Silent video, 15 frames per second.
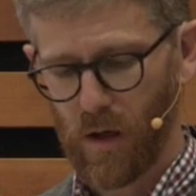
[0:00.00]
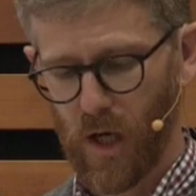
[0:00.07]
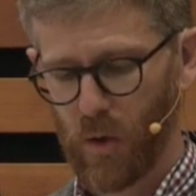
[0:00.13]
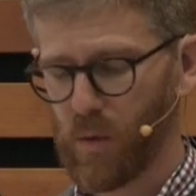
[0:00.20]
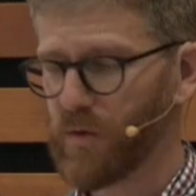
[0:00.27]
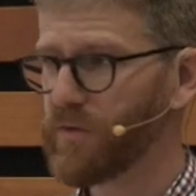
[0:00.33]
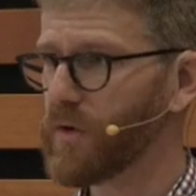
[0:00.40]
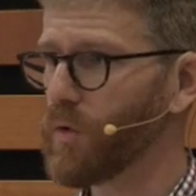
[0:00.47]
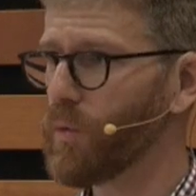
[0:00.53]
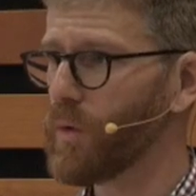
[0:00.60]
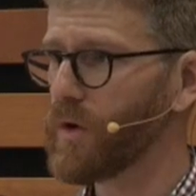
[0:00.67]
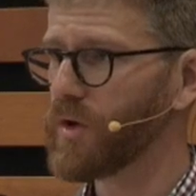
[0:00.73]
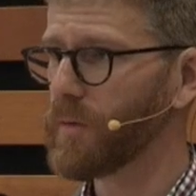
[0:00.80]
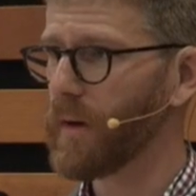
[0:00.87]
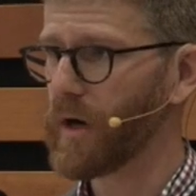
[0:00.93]
I wish there were
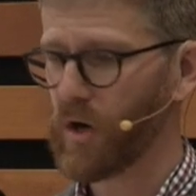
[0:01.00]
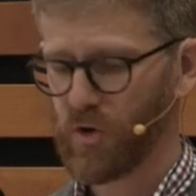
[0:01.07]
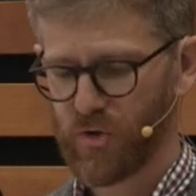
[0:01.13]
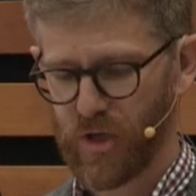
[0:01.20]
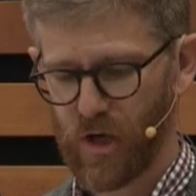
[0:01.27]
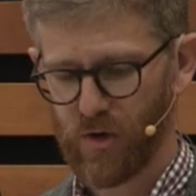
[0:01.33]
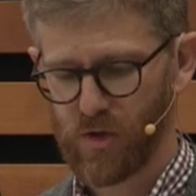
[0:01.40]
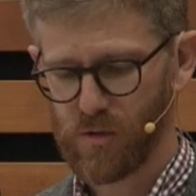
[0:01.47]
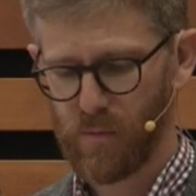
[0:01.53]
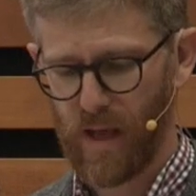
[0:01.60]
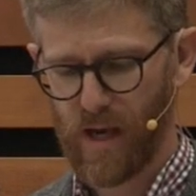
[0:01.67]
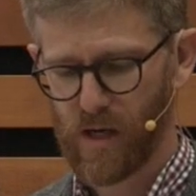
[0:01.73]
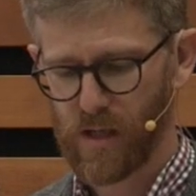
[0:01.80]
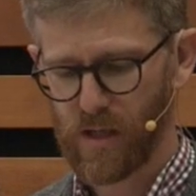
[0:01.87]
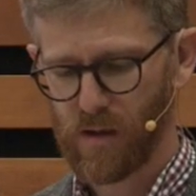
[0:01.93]
words about our shared
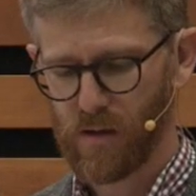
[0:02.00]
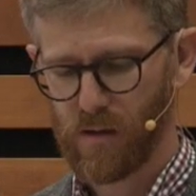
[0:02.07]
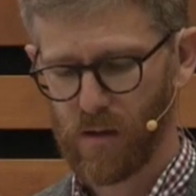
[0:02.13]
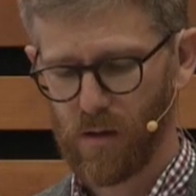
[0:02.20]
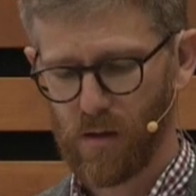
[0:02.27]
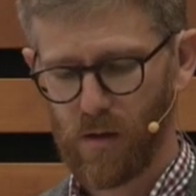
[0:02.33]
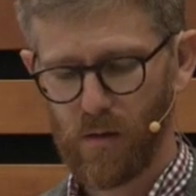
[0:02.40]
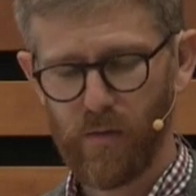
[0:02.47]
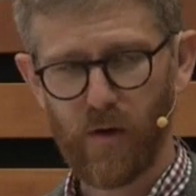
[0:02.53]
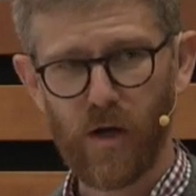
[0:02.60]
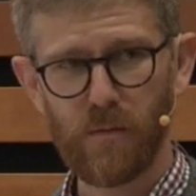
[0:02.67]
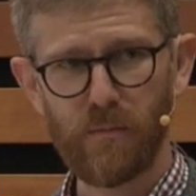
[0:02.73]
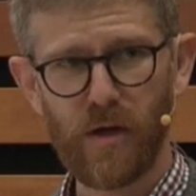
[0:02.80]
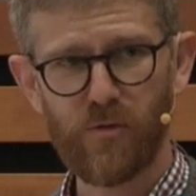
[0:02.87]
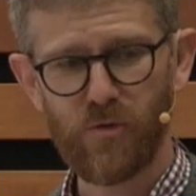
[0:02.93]
humanity that
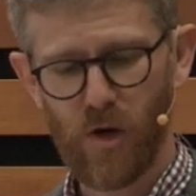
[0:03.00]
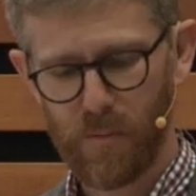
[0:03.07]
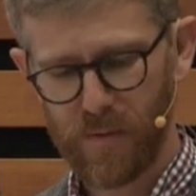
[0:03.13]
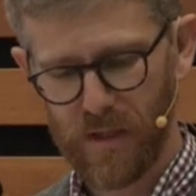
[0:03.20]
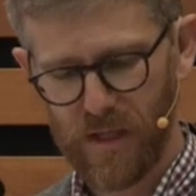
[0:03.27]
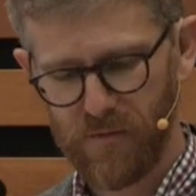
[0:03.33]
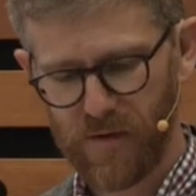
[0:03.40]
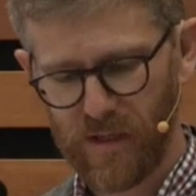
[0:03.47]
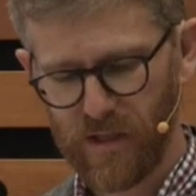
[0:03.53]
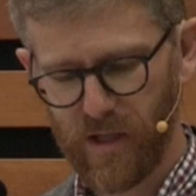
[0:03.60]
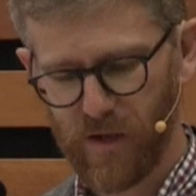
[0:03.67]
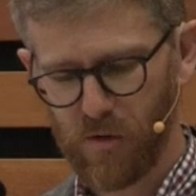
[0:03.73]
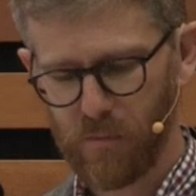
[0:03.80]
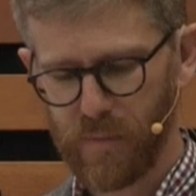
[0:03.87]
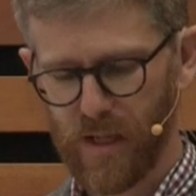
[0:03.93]
could measure up even a
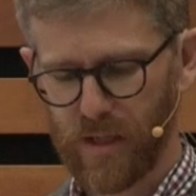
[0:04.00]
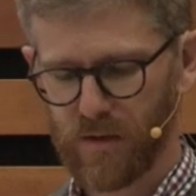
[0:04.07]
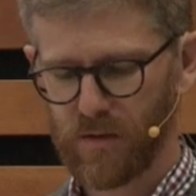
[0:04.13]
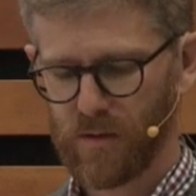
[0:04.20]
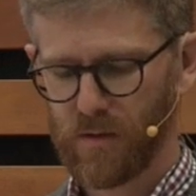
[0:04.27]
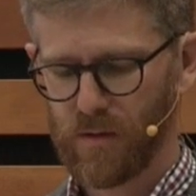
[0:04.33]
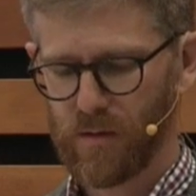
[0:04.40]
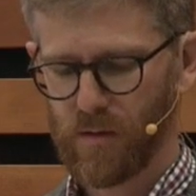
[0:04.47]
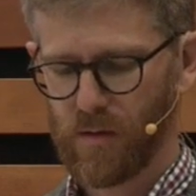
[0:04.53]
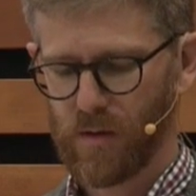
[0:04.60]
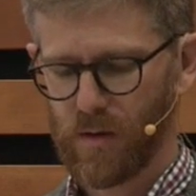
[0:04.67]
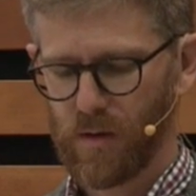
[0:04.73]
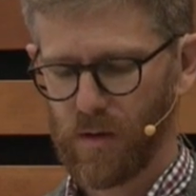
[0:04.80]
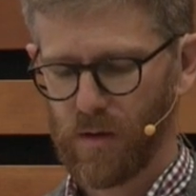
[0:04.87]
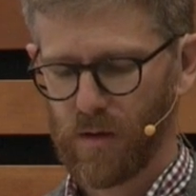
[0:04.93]
little bit
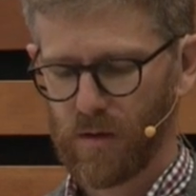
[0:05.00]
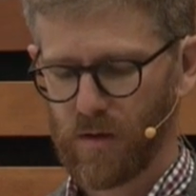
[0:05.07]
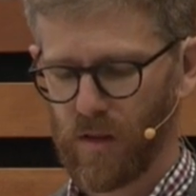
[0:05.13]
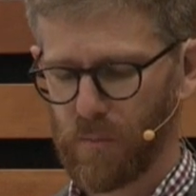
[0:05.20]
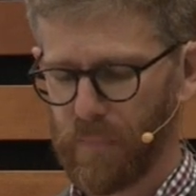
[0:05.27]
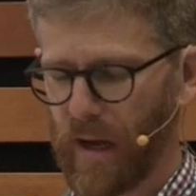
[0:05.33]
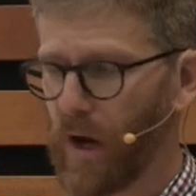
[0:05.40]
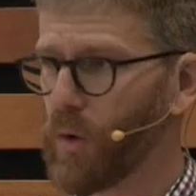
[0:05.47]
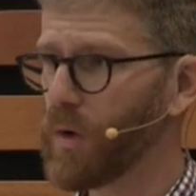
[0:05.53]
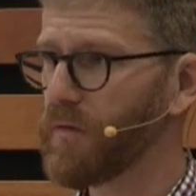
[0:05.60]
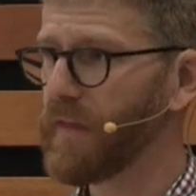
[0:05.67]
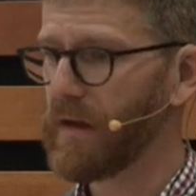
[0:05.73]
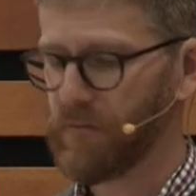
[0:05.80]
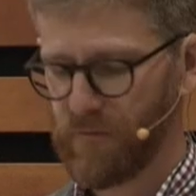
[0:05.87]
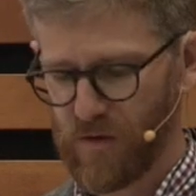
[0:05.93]
to the power
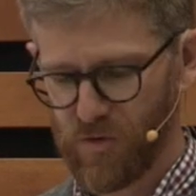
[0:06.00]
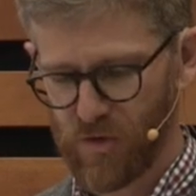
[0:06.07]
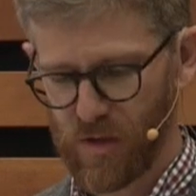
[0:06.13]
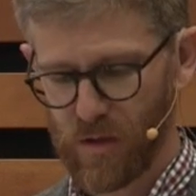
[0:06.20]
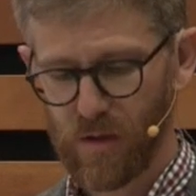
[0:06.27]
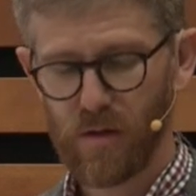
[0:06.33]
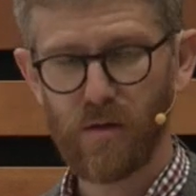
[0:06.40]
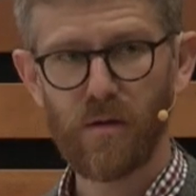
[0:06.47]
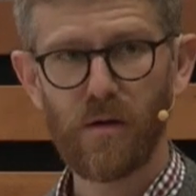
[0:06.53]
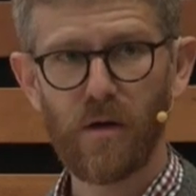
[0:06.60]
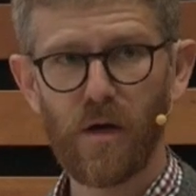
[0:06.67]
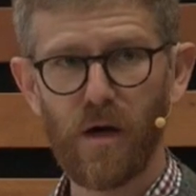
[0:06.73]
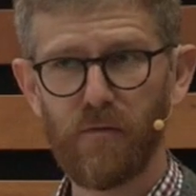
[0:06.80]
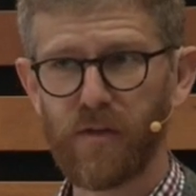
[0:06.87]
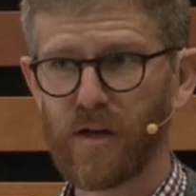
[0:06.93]
of that vision
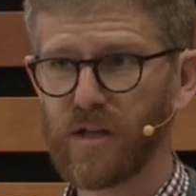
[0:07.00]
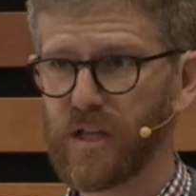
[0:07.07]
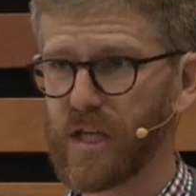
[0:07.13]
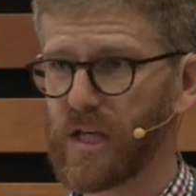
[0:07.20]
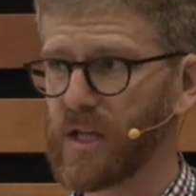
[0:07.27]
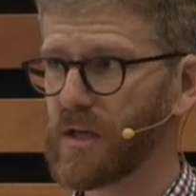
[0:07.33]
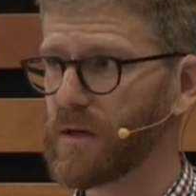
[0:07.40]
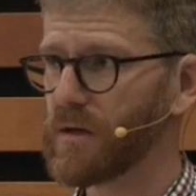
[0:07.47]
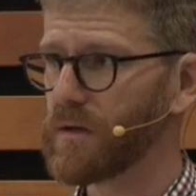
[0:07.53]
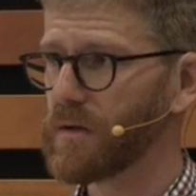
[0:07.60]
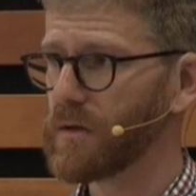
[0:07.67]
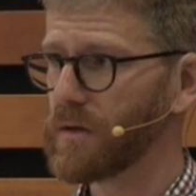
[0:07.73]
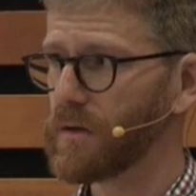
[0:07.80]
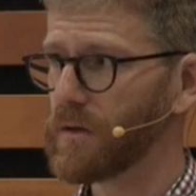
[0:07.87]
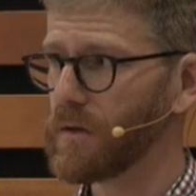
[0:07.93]
of the clean,
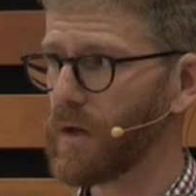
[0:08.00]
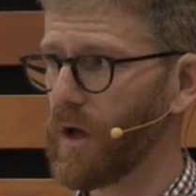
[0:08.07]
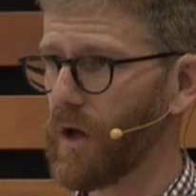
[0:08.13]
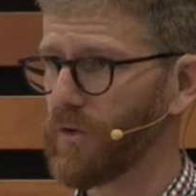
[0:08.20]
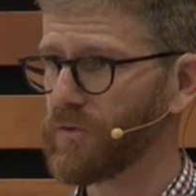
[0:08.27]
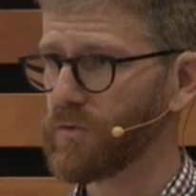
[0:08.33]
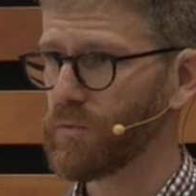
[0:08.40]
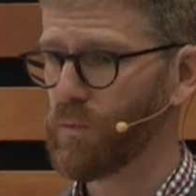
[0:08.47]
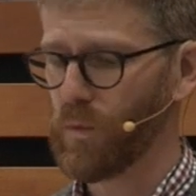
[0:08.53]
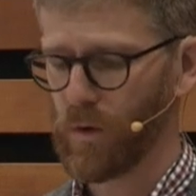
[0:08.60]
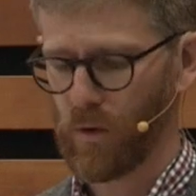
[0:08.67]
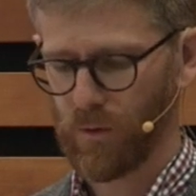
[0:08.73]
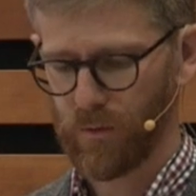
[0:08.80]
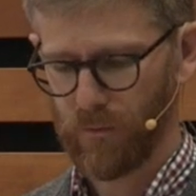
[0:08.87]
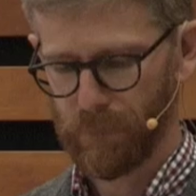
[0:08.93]
lost
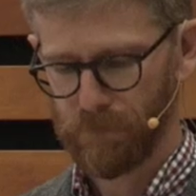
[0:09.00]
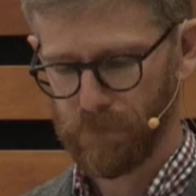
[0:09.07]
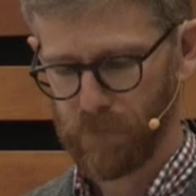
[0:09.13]
world